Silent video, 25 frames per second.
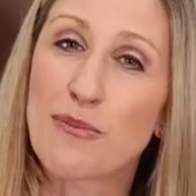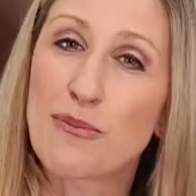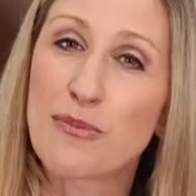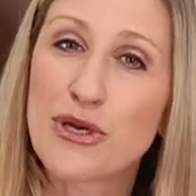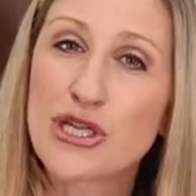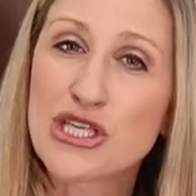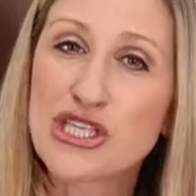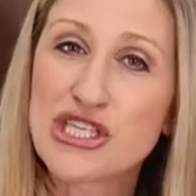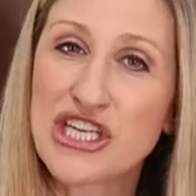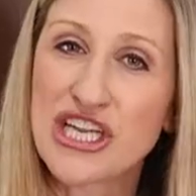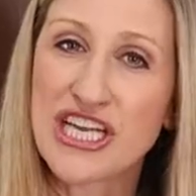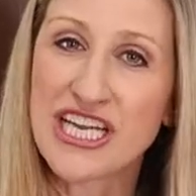
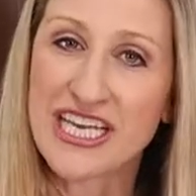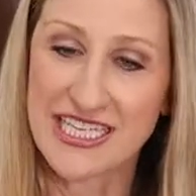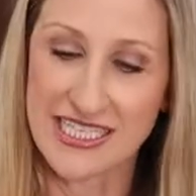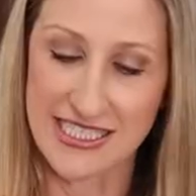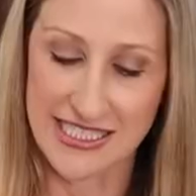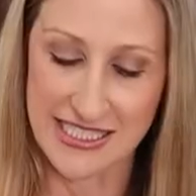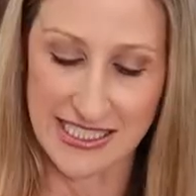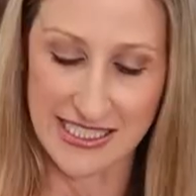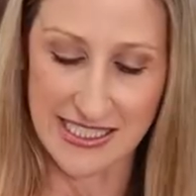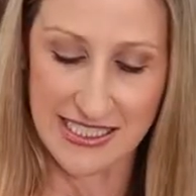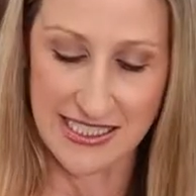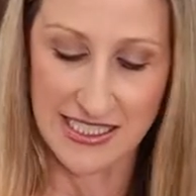mushy
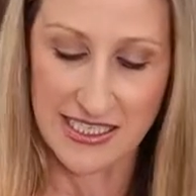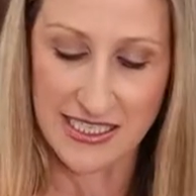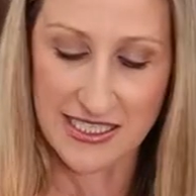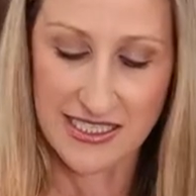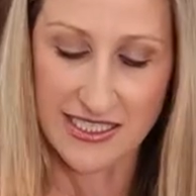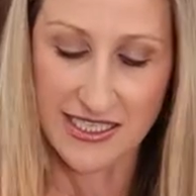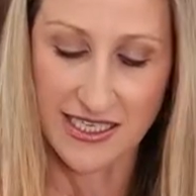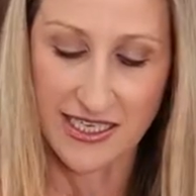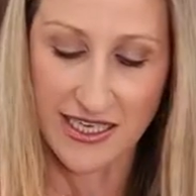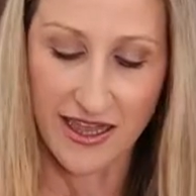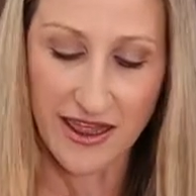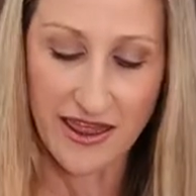
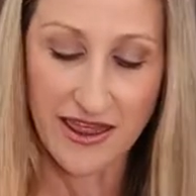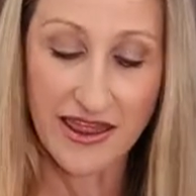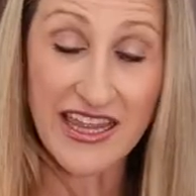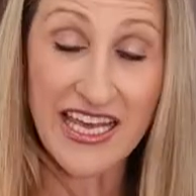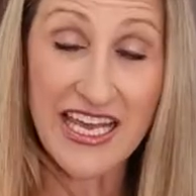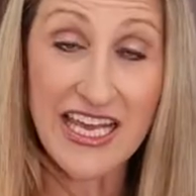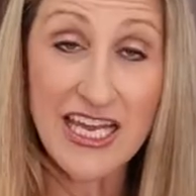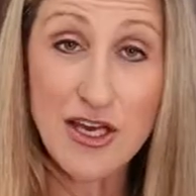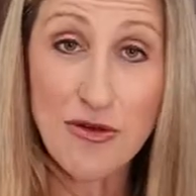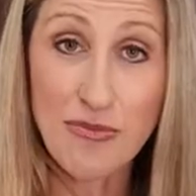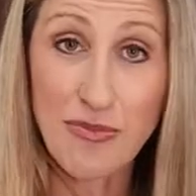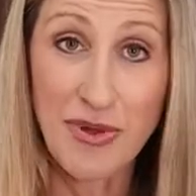consistency.
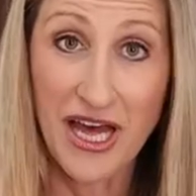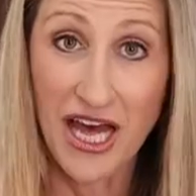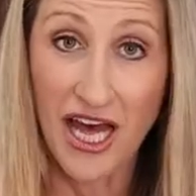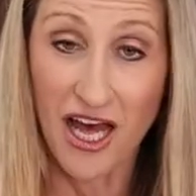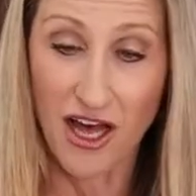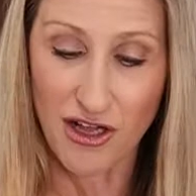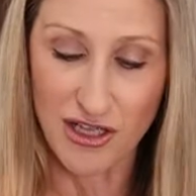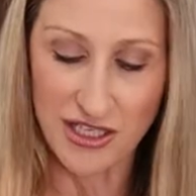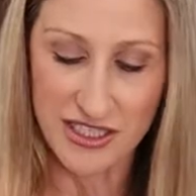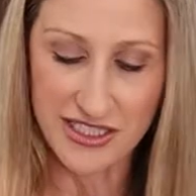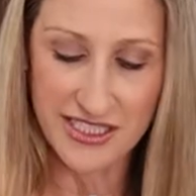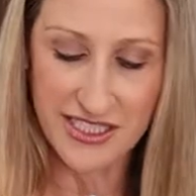Think
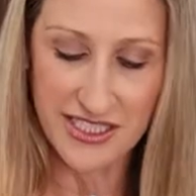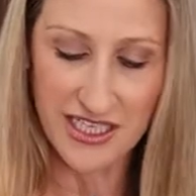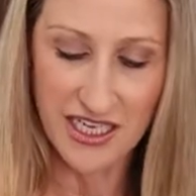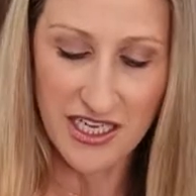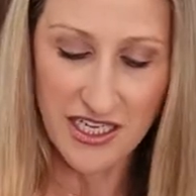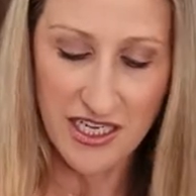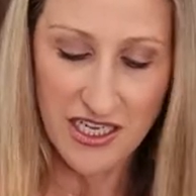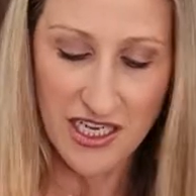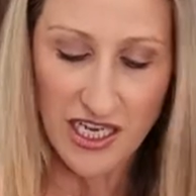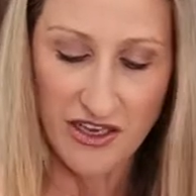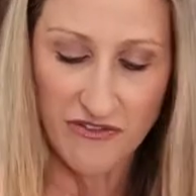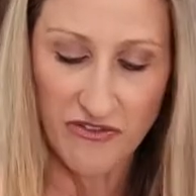about
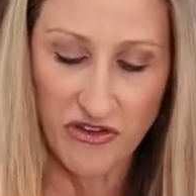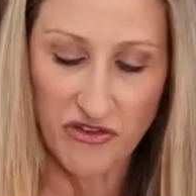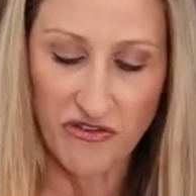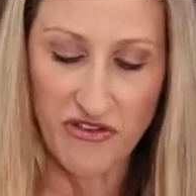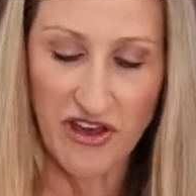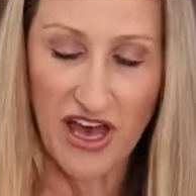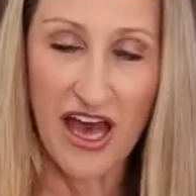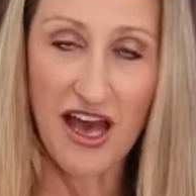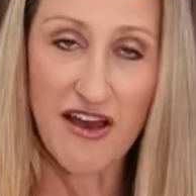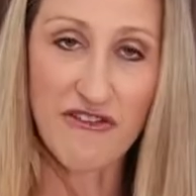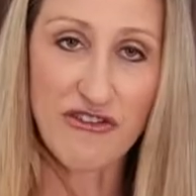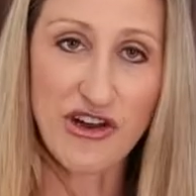if you've
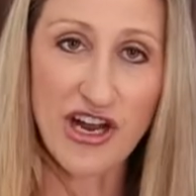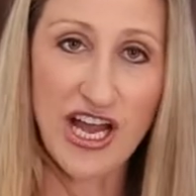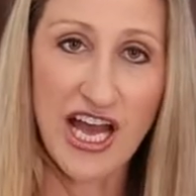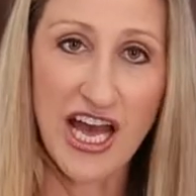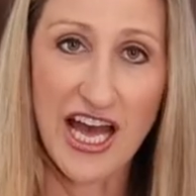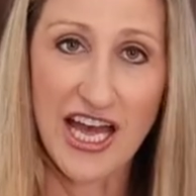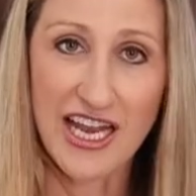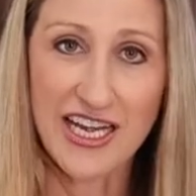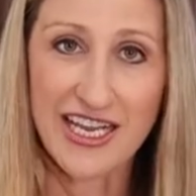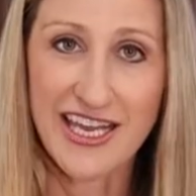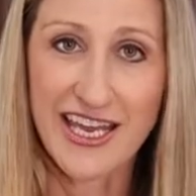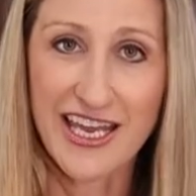ever
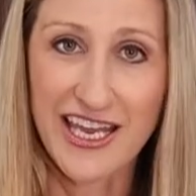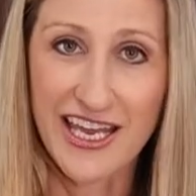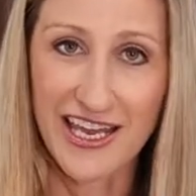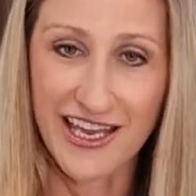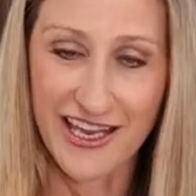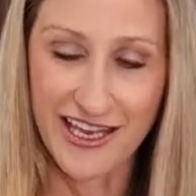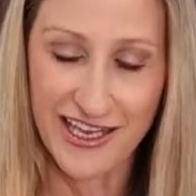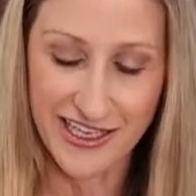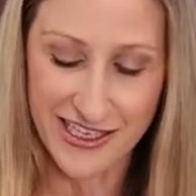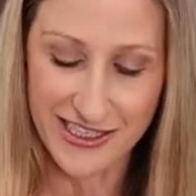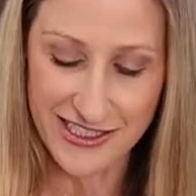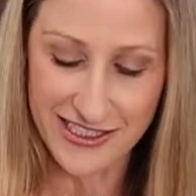had
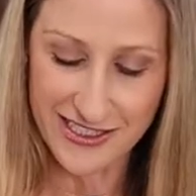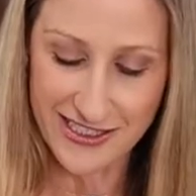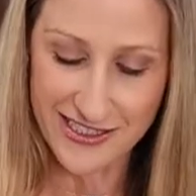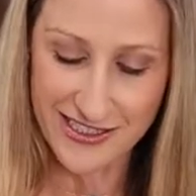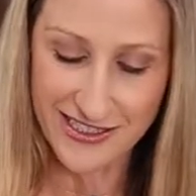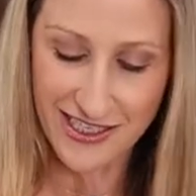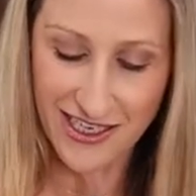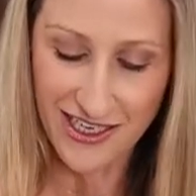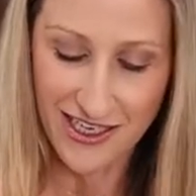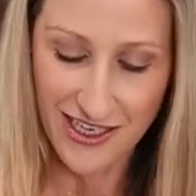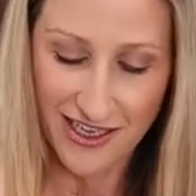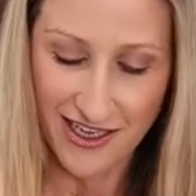
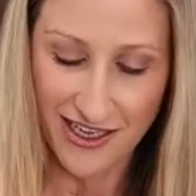kids